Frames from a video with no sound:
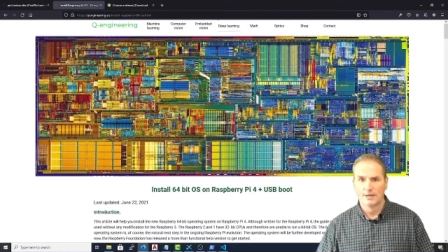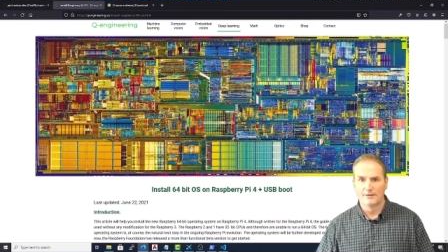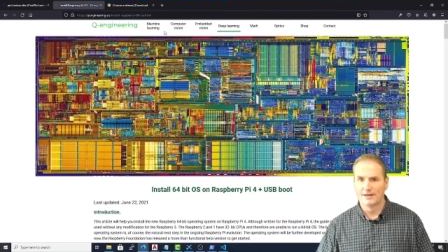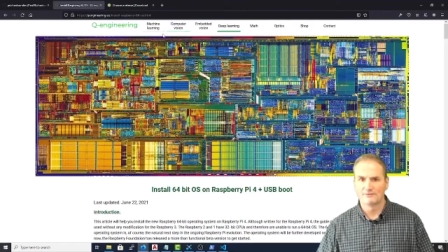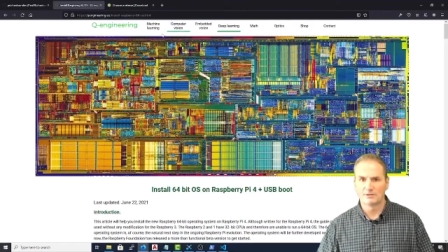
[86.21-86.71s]

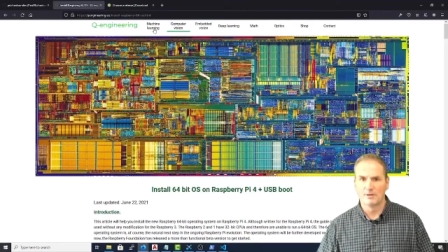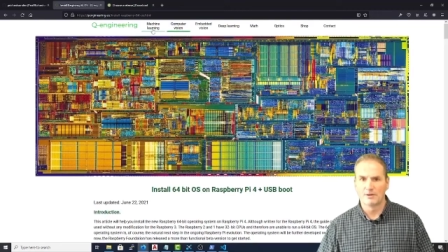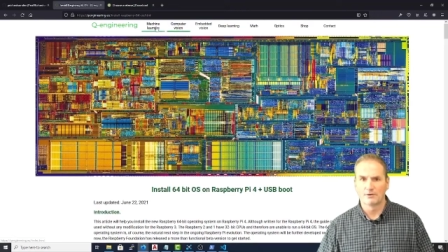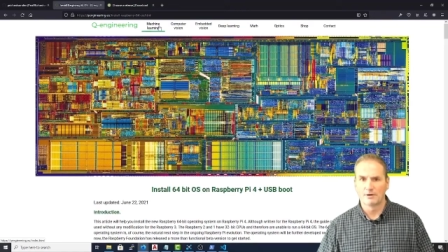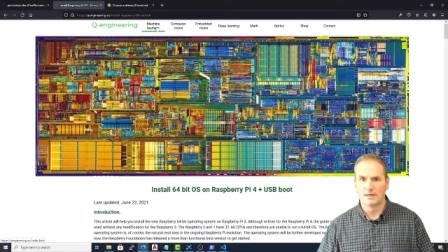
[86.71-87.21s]
They have some
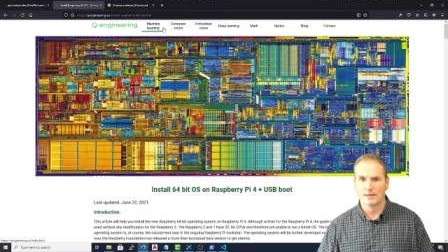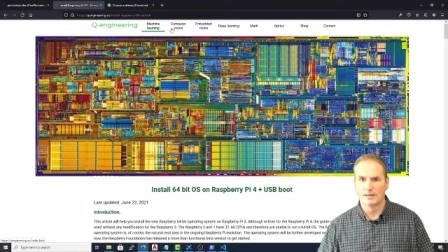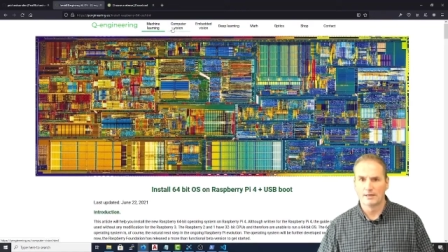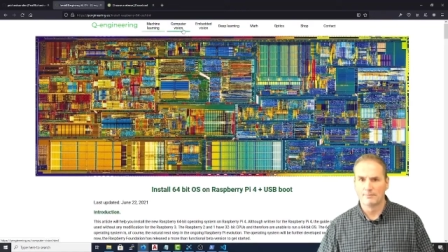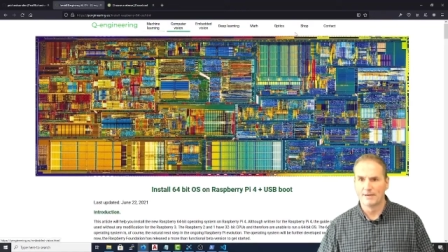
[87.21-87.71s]
other
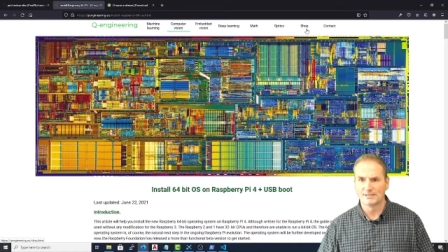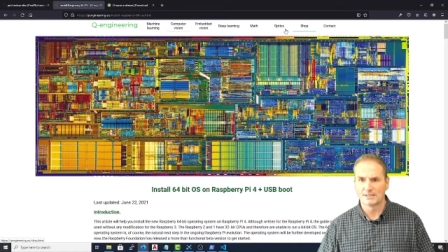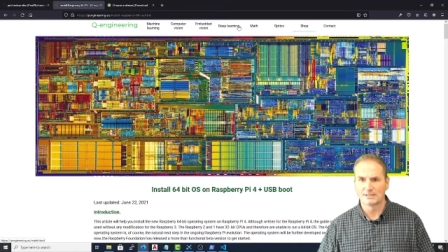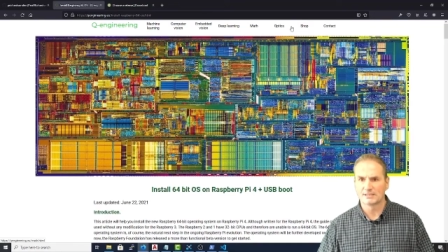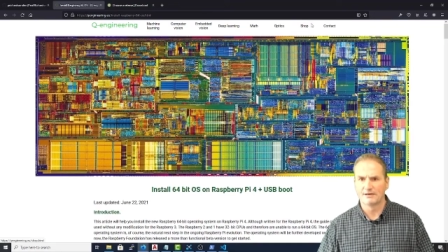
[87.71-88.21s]

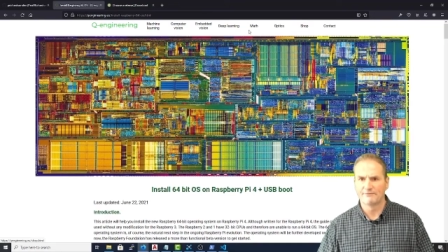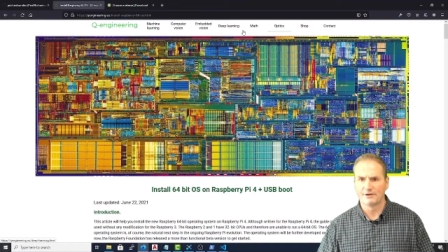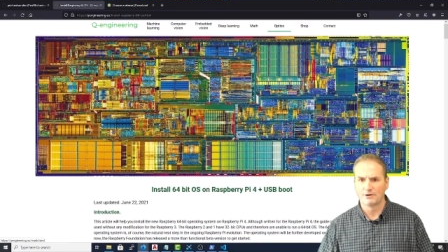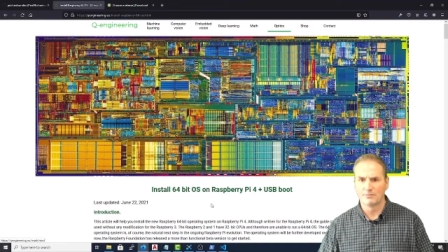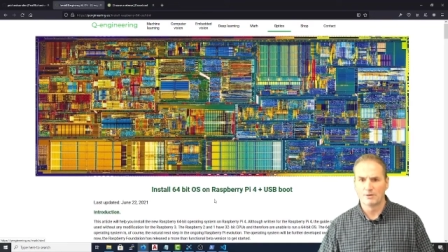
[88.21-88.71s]
amazing stuff
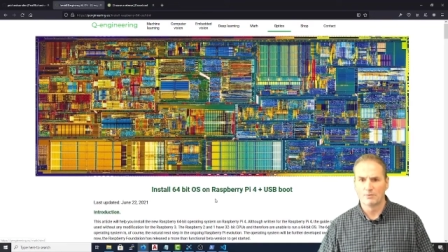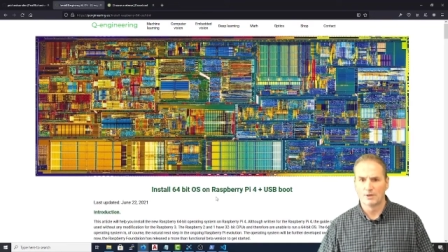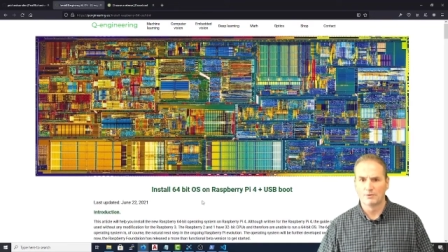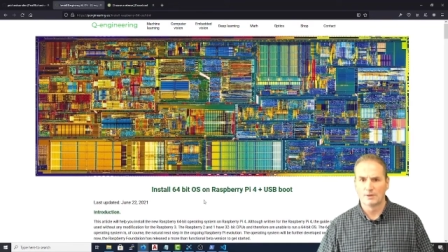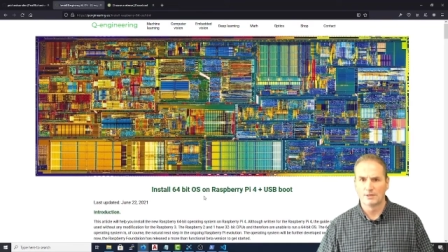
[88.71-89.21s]
here. You might
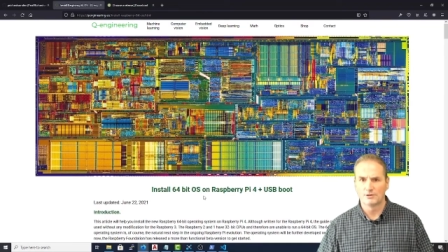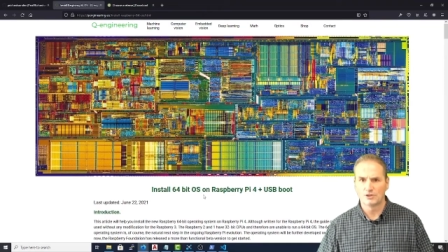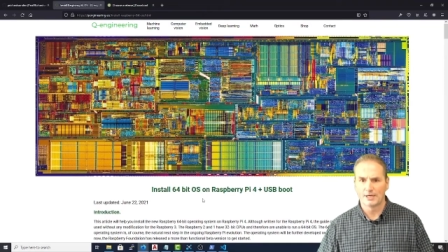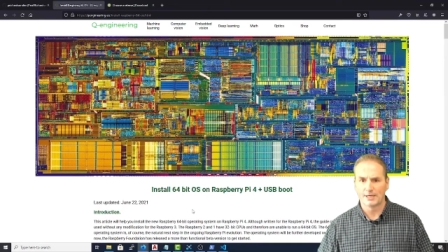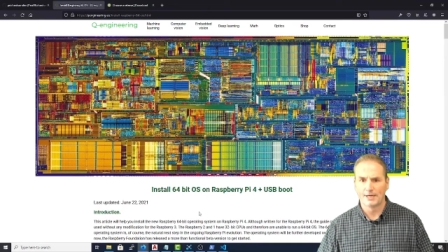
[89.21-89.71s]
want to
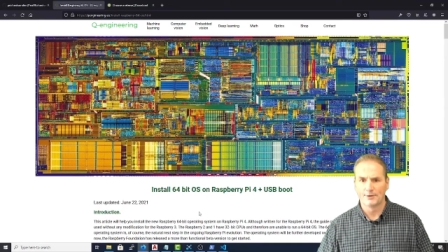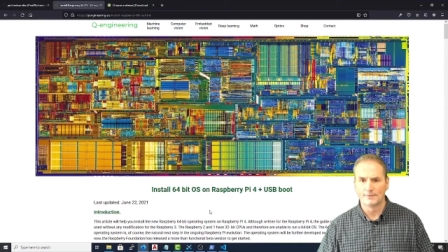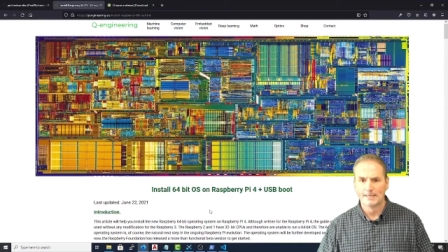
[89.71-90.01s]
check it out.